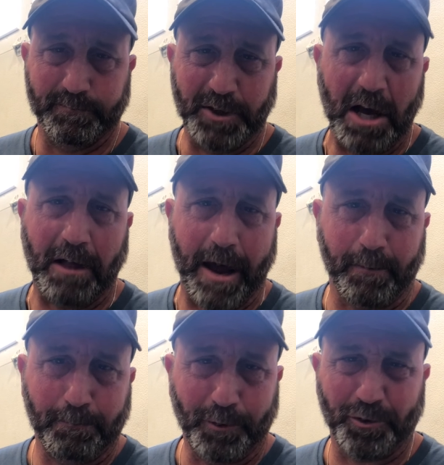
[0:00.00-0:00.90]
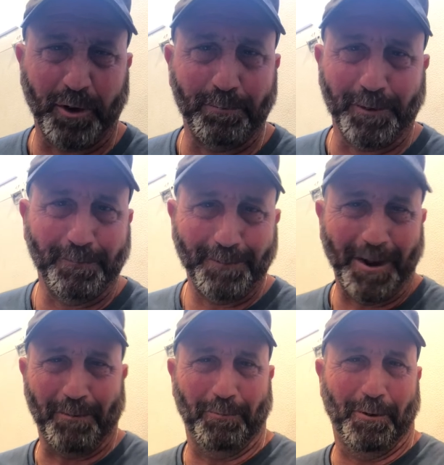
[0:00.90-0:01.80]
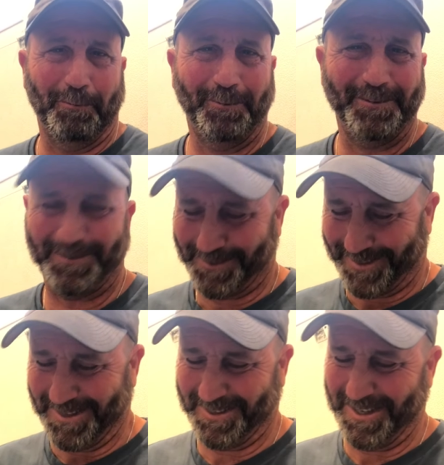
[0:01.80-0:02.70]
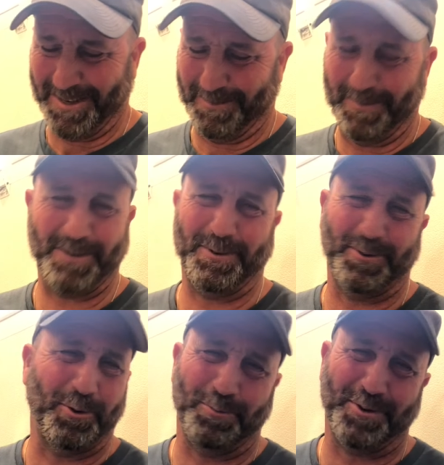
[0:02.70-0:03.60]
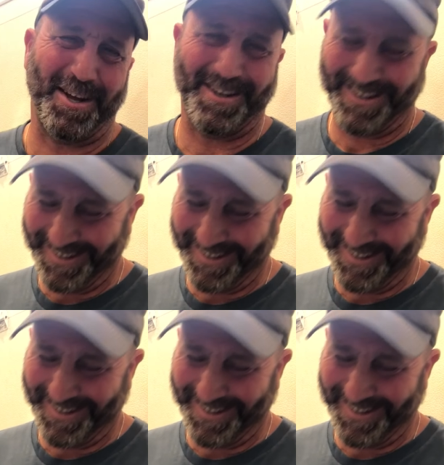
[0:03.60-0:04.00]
yell at him or something. I don't know. Just, I see him, it makes me so upset.